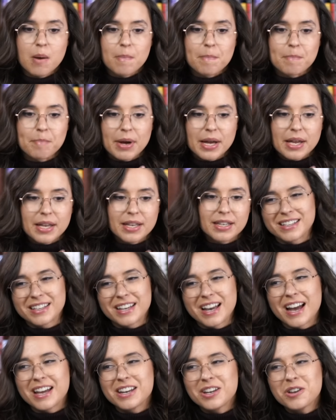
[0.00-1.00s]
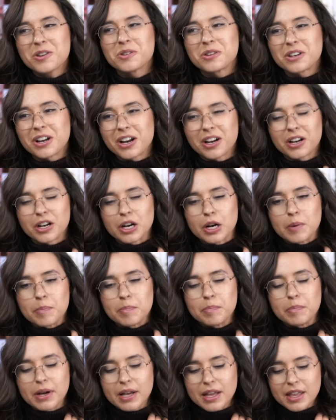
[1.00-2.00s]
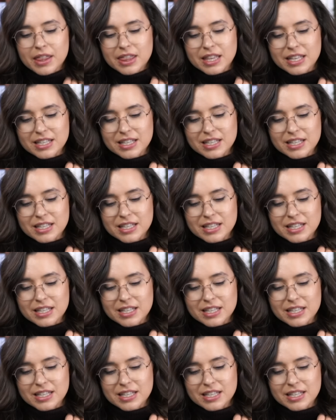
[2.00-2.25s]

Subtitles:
but I knew it would hurt, but